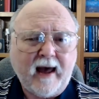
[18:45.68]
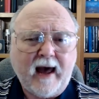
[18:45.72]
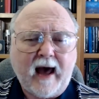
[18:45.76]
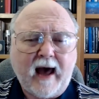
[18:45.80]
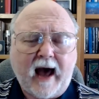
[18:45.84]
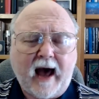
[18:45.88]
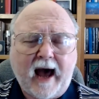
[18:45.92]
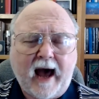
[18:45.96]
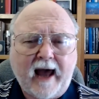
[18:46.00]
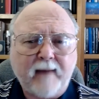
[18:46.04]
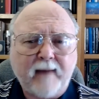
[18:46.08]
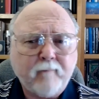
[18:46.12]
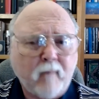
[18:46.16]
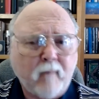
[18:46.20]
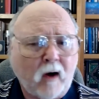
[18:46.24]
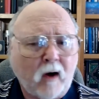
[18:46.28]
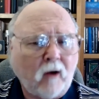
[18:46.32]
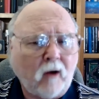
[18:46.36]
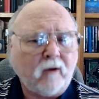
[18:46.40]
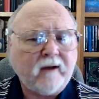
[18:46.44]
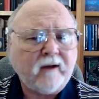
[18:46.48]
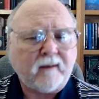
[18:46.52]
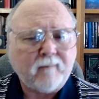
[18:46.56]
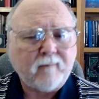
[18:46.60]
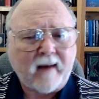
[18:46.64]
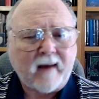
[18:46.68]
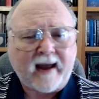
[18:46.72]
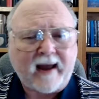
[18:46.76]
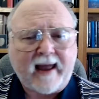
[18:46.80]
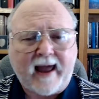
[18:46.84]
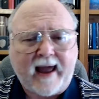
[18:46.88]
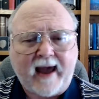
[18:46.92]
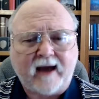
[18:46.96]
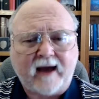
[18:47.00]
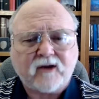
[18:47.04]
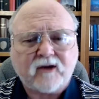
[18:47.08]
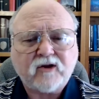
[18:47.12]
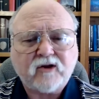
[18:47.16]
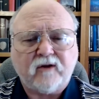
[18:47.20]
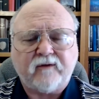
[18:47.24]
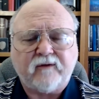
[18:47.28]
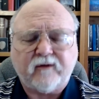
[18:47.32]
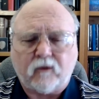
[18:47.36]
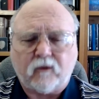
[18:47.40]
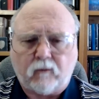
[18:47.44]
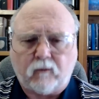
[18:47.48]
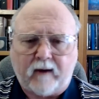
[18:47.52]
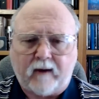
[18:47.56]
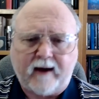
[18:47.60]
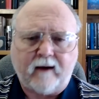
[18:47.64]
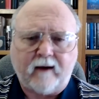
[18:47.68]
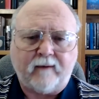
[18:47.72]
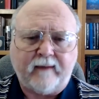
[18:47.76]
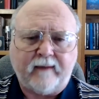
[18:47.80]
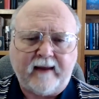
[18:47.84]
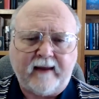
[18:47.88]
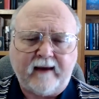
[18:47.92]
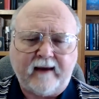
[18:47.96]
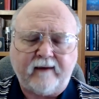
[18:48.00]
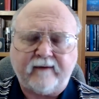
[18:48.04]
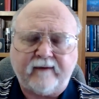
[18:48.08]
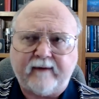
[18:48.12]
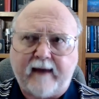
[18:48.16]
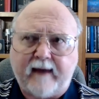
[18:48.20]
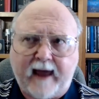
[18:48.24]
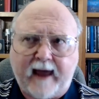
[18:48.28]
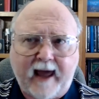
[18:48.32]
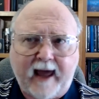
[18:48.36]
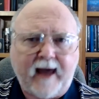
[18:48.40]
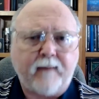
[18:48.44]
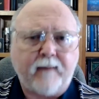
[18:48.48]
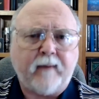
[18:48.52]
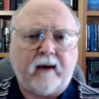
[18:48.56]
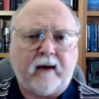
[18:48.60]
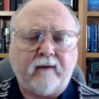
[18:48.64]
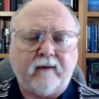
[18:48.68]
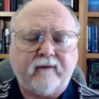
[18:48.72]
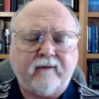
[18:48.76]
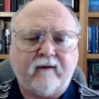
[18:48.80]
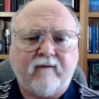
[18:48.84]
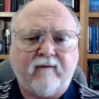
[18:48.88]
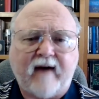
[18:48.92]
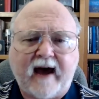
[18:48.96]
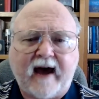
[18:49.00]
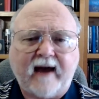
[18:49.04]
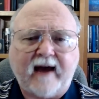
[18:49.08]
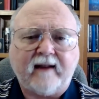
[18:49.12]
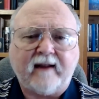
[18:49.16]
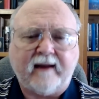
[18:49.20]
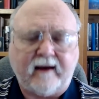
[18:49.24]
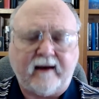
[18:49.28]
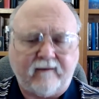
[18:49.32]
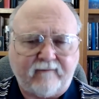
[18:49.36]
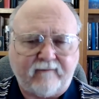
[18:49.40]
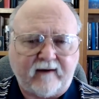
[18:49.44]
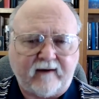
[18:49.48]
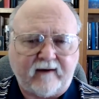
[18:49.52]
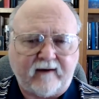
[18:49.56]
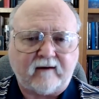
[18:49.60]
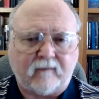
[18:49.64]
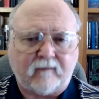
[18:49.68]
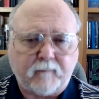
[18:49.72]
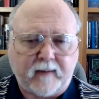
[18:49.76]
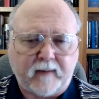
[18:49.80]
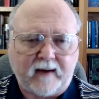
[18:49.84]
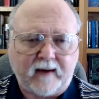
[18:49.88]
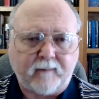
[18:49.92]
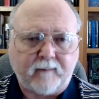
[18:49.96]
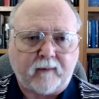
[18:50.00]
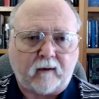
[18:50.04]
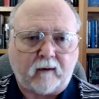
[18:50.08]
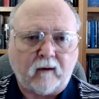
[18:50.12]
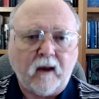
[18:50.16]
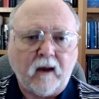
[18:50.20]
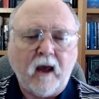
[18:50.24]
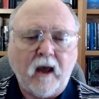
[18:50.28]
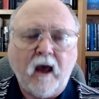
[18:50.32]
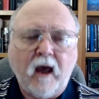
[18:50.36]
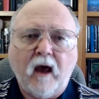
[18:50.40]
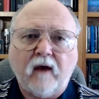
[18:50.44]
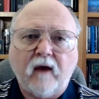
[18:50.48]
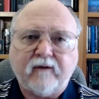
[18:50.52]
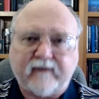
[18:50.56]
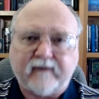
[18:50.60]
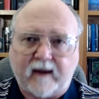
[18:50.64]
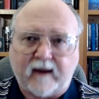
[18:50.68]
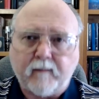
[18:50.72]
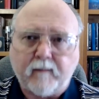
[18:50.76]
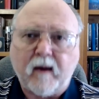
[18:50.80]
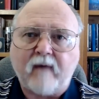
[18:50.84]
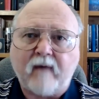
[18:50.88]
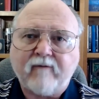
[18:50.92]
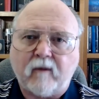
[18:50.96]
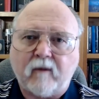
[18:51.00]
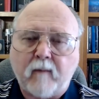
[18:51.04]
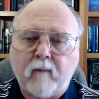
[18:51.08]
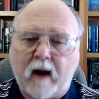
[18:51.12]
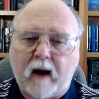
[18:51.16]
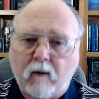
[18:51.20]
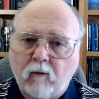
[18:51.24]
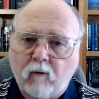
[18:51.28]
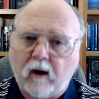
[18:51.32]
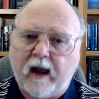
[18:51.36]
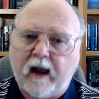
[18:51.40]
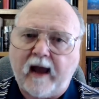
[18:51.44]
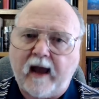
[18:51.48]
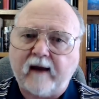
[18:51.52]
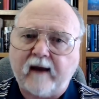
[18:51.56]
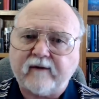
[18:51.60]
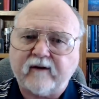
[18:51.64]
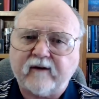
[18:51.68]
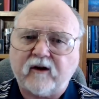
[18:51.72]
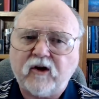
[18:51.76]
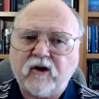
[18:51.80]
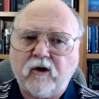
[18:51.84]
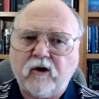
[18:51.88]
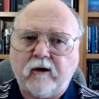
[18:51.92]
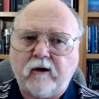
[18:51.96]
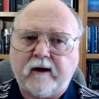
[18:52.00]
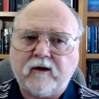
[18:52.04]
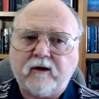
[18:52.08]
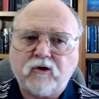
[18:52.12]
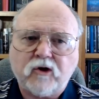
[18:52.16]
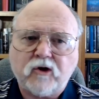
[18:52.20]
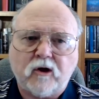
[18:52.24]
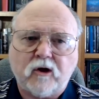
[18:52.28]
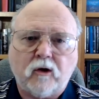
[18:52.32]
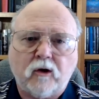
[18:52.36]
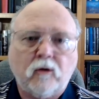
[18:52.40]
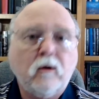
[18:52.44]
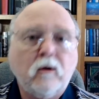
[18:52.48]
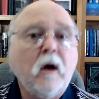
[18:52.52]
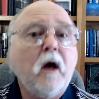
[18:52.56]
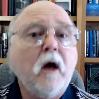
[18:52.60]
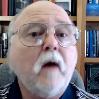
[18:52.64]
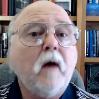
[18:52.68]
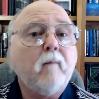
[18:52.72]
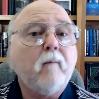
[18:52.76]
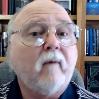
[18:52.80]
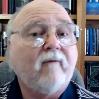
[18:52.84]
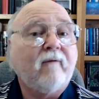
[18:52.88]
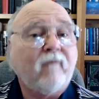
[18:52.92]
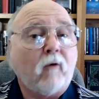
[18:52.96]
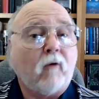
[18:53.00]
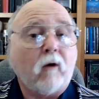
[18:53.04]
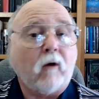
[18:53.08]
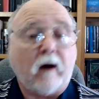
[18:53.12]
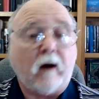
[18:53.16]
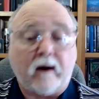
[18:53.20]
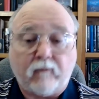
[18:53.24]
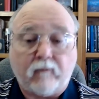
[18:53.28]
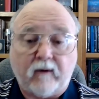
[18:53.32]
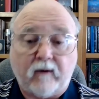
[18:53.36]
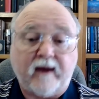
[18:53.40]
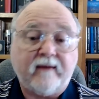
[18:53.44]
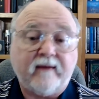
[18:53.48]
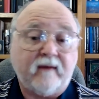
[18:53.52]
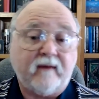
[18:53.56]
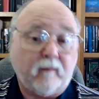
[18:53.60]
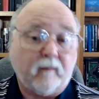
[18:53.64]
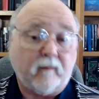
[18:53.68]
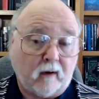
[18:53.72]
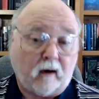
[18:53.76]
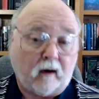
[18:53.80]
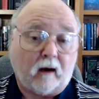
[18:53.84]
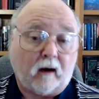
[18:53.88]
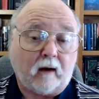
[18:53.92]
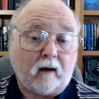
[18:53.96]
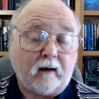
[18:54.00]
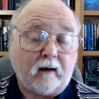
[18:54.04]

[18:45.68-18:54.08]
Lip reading: I molded my actions around these habits of highly effective people. Some of them I were executing to before I read the book.